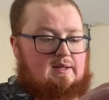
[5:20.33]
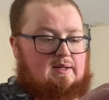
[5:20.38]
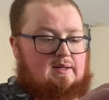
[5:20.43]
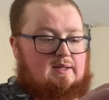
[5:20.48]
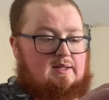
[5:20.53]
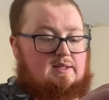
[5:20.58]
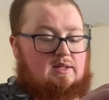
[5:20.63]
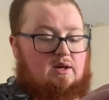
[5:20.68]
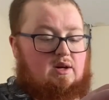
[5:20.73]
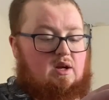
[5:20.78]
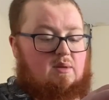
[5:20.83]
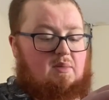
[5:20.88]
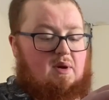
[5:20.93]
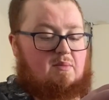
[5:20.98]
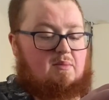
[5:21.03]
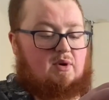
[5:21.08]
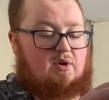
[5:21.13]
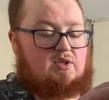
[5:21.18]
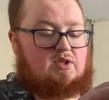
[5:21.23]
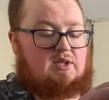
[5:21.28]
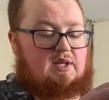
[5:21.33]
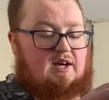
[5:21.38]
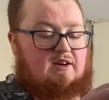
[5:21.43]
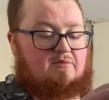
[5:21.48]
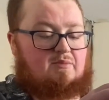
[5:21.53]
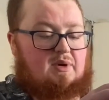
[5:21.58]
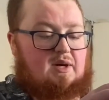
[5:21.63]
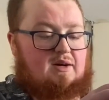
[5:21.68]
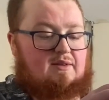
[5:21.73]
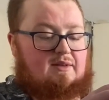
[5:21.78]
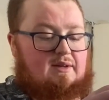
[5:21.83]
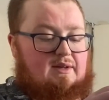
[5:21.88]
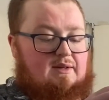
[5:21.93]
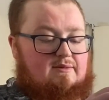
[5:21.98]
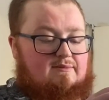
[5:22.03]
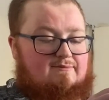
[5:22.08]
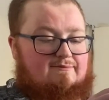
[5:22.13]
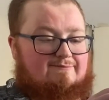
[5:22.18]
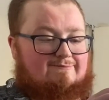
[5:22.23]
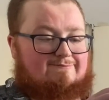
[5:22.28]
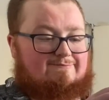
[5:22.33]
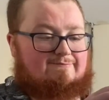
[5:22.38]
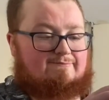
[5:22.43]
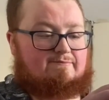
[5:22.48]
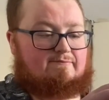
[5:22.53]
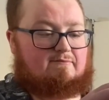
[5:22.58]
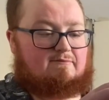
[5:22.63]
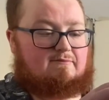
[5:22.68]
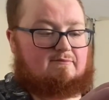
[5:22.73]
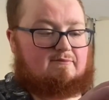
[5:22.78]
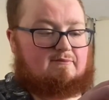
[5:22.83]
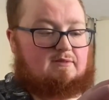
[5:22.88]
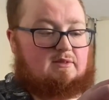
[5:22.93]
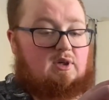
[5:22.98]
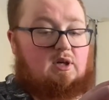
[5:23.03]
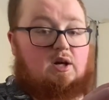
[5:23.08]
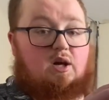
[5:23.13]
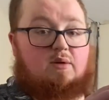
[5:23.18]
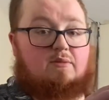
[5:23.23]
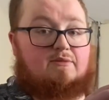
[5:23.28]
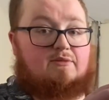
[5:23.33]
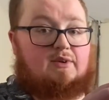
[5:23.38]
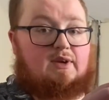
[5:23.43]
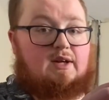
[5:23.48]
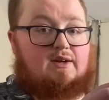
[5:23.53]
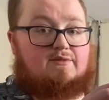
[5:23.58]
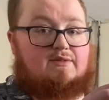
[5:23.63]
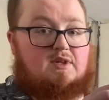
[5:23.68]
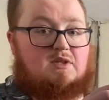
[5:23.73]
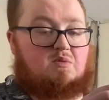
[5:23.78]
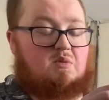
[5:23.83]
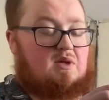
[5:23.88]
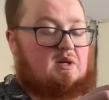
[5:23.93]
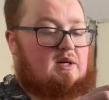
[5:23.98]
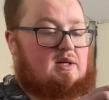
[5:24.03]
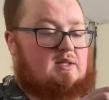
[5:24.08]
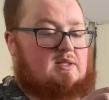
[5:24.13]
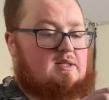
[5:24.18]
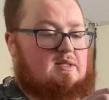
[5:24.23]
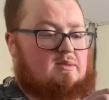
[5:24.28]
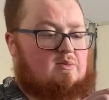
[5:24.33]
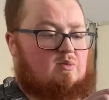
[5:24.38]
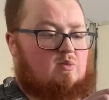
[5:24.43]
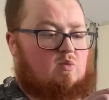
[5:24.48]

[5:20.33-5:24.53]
There's not going to be much left, but I think hopefully if this works,